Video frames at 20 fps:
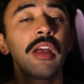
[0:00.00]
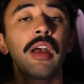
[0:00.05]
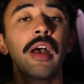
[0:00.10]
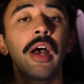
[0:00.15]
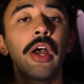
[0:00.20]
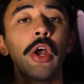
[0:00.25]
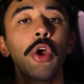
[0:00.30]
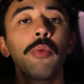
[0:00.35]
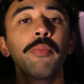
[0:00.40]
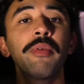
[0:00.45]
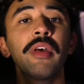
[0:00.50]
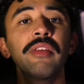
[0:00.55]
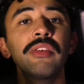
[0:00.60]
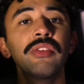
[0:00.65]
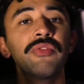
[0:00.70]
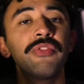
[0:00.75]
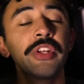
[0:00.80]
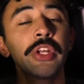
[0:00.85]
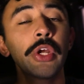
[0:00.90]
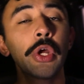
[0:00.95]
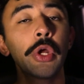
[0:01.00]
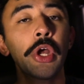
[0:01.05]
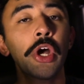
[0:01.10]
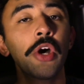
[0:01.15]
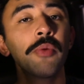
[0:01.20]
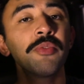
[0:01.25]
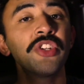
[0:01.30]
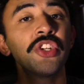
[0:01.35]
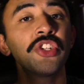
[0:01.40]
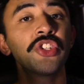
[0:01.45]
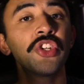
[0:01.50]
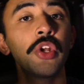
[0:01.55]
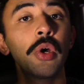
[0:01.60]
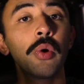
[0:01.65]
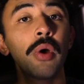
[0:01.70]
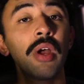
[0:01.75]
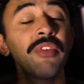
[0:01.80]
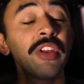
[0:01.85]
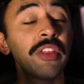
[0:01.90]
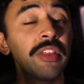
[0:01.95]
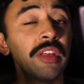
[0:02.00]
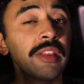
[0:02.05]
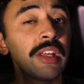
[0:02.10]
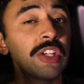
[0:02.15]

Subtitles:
I hope that this video helped you to know everything